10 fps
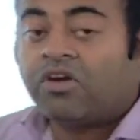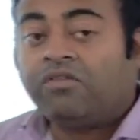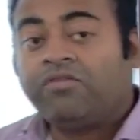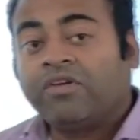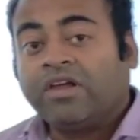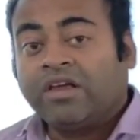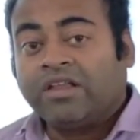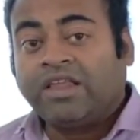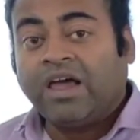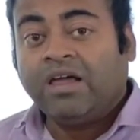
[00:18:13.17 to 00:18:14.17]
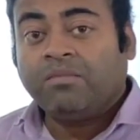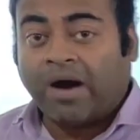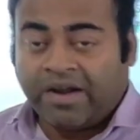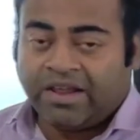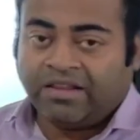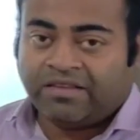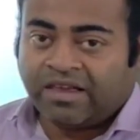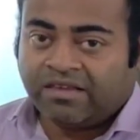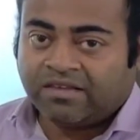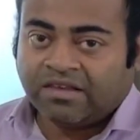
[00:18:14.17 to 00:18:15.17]
of the particle
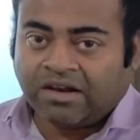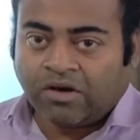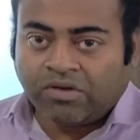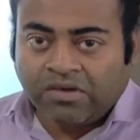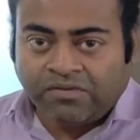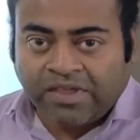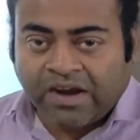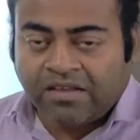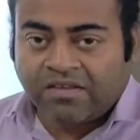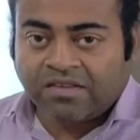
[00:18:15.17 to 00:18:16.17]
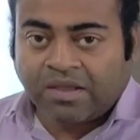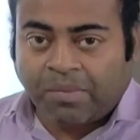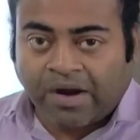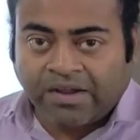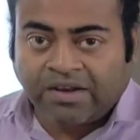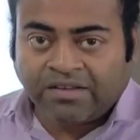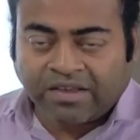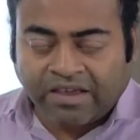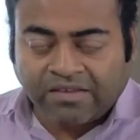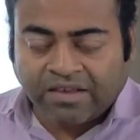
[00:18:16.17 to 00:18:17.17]
size. Now if the particle
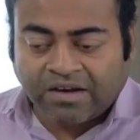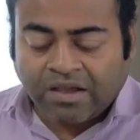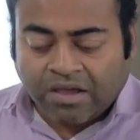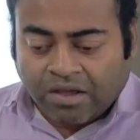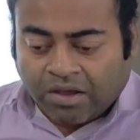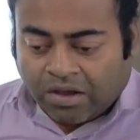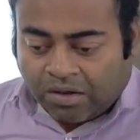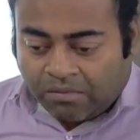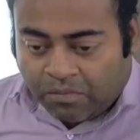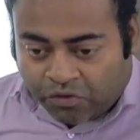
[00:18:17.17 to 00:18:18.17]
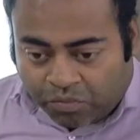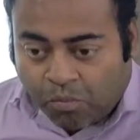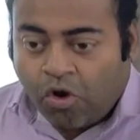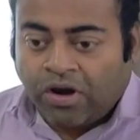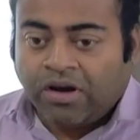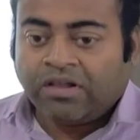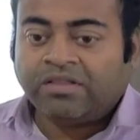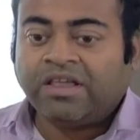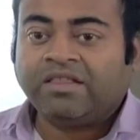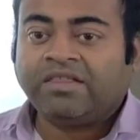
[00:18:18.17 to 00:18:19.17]
size are small,
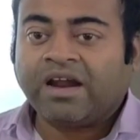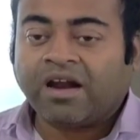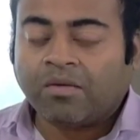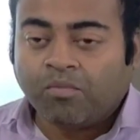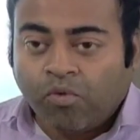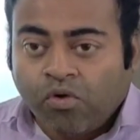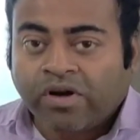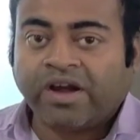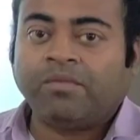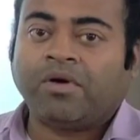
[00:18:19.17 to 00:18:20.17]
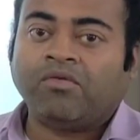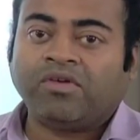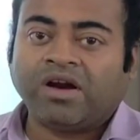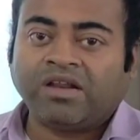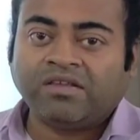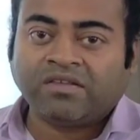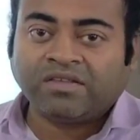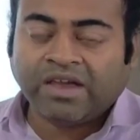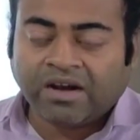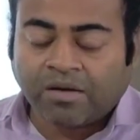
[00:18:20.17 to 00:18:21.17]
then there are more grain boundaries,
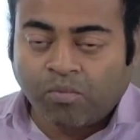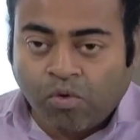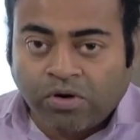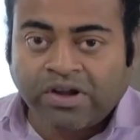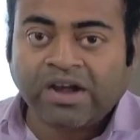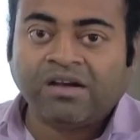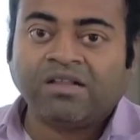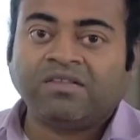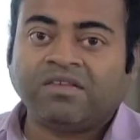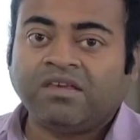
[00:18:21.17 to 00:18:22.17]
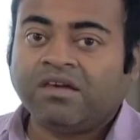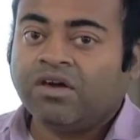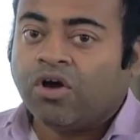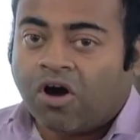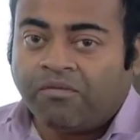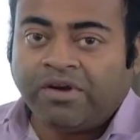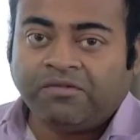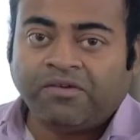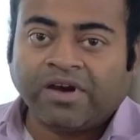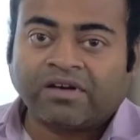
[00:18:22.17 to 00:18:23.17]
there are more tendency of
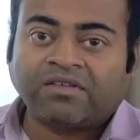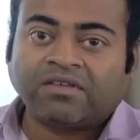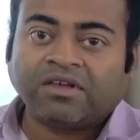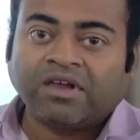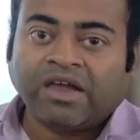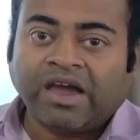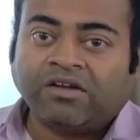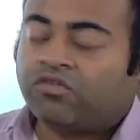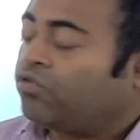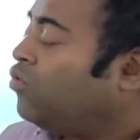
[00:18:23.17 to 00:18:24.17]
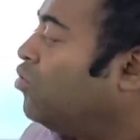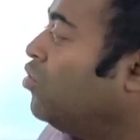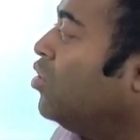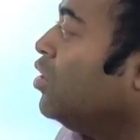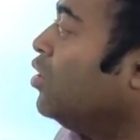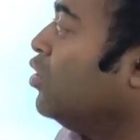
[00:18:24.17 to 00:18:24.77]
defects, and so